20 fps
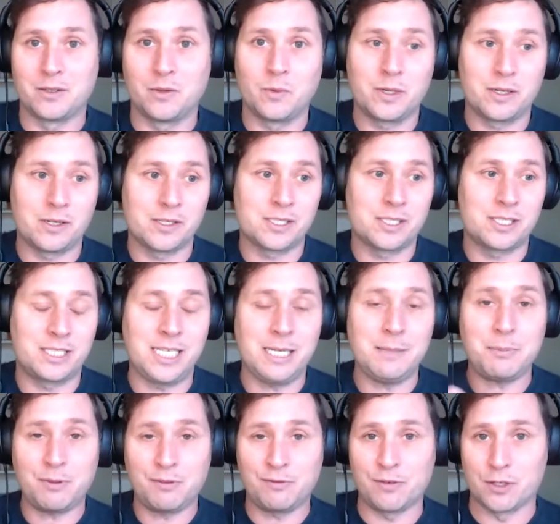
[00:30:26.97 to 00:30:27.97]
Whereas
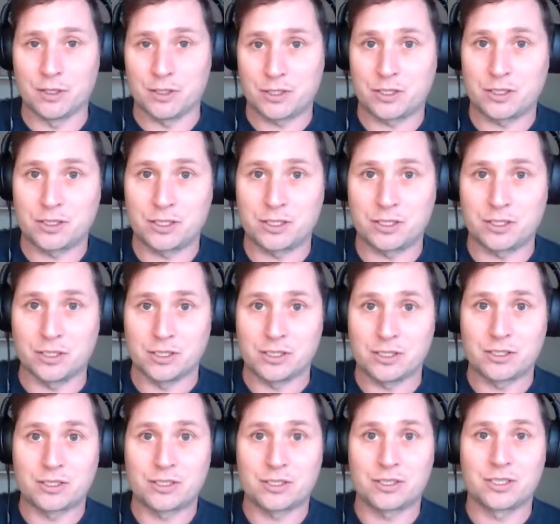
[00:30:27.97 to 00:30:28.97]
depth first
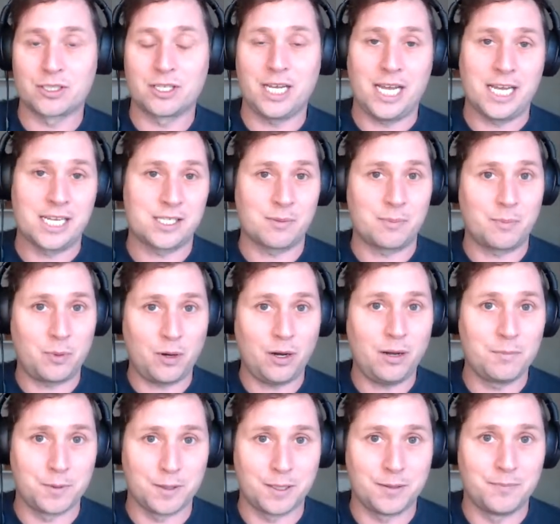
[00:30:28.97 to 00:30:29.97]
search has a
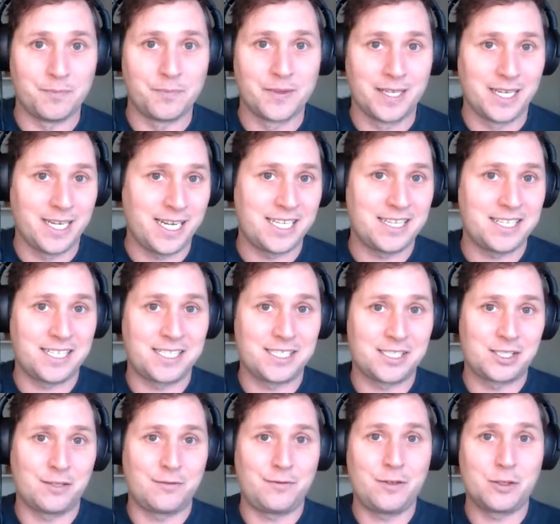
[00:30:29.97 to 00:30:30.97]
problem, and that is
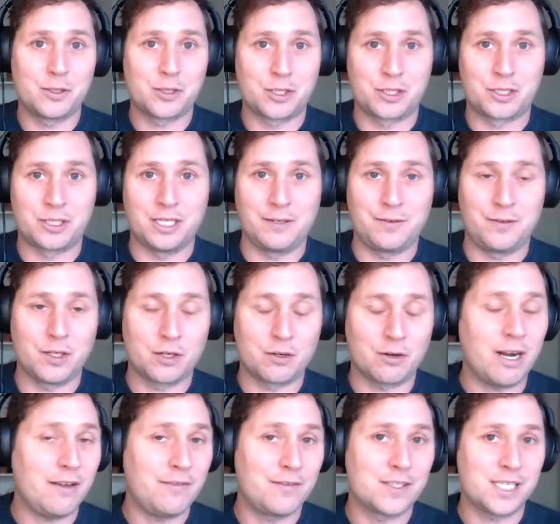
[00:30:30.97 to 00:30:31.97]
if your
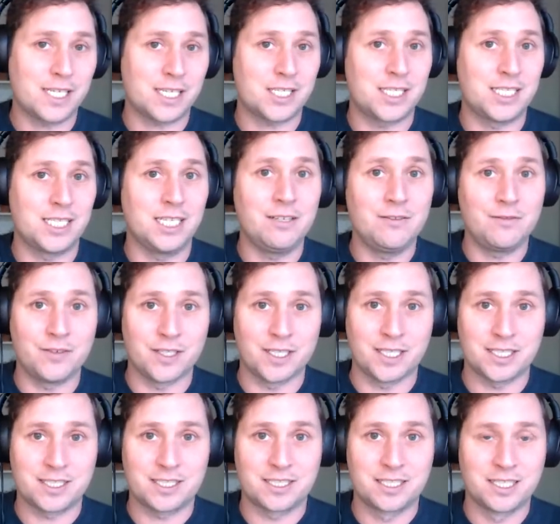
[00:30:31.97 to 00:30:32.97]
graph is actually
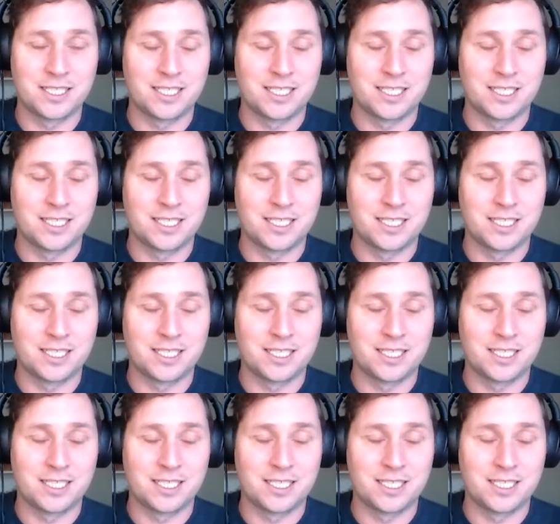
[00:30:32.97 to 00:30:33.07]
infinite,